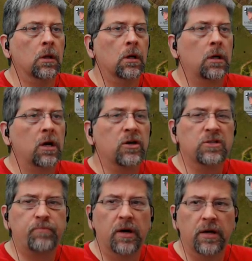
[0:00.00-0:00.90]
Now he's
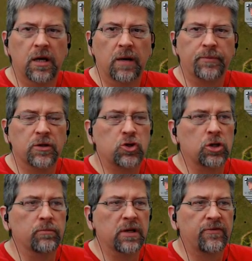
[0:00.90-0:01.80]
buttoned up and
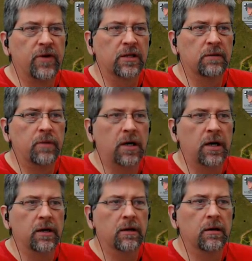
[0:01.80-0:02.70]
shouldn't be affected
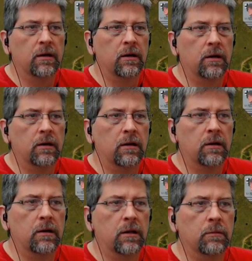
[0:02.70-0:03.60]
by
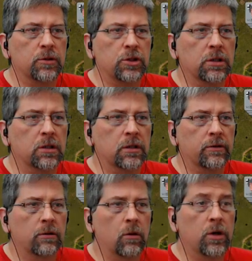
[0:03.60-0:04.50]
the machine gun.
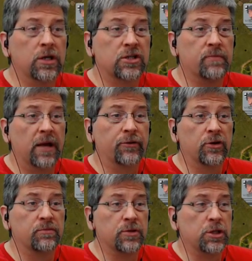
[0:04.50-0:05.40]
Oh, he dismantled
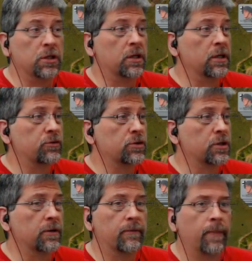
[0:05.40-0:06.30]
his machine gun. Interesting.
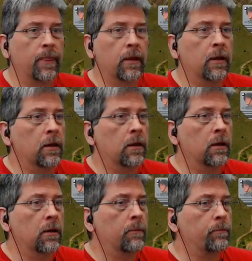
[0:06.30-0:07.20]

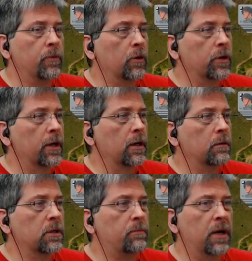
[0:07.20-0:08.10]
Okay, I'm
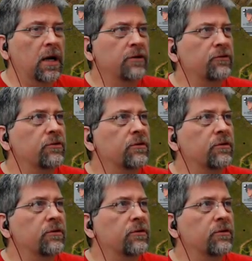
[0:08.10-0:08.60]
gonna pass.